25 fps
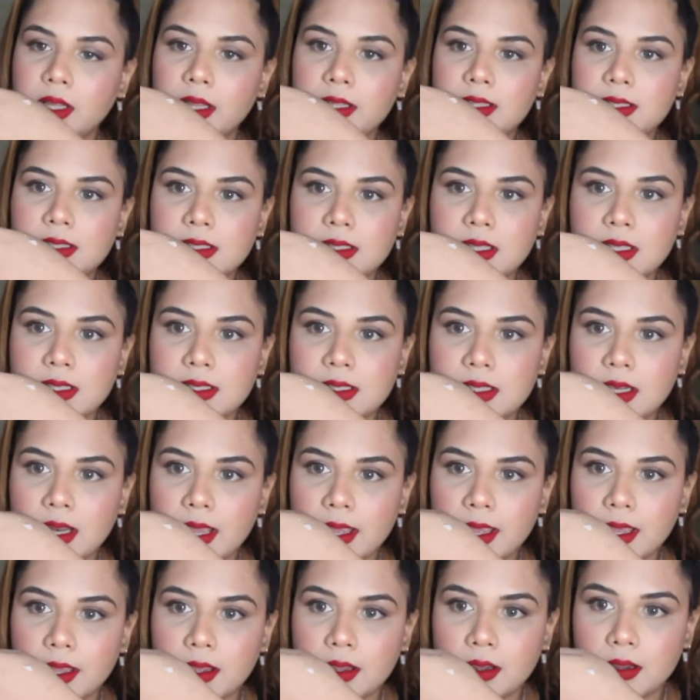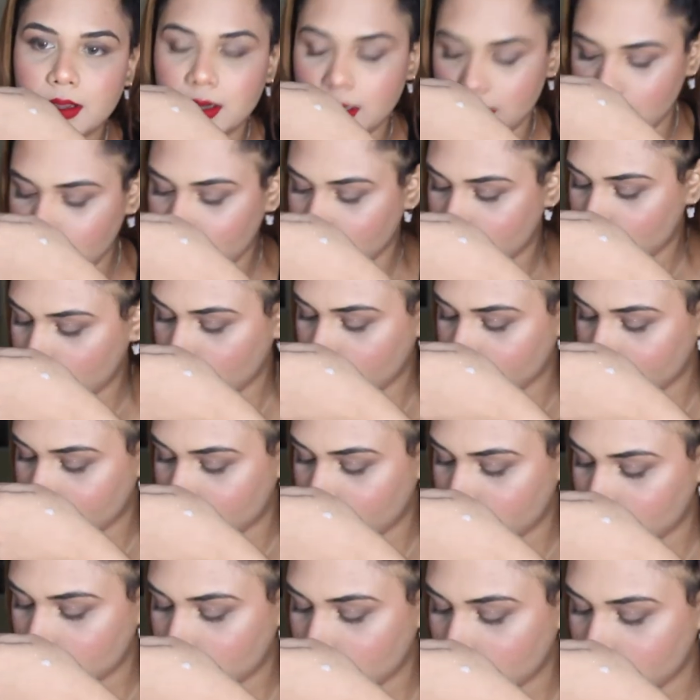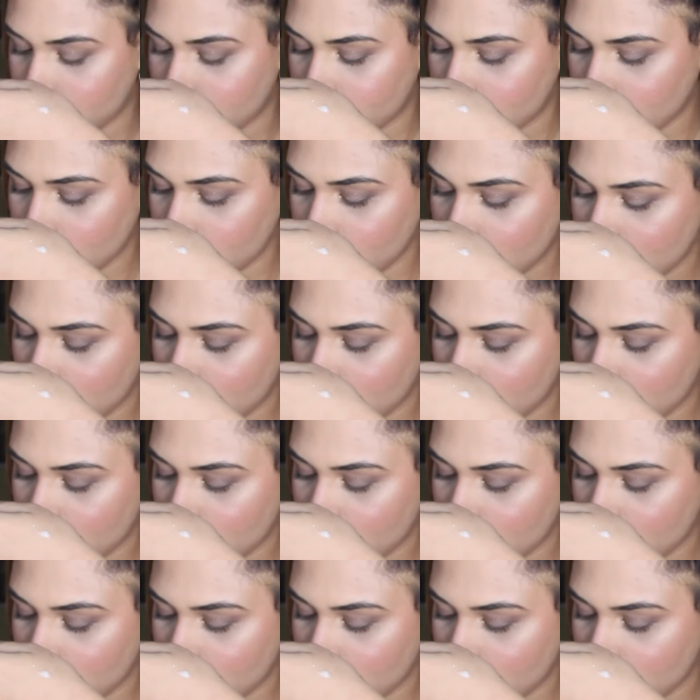It's this like liquid, okay,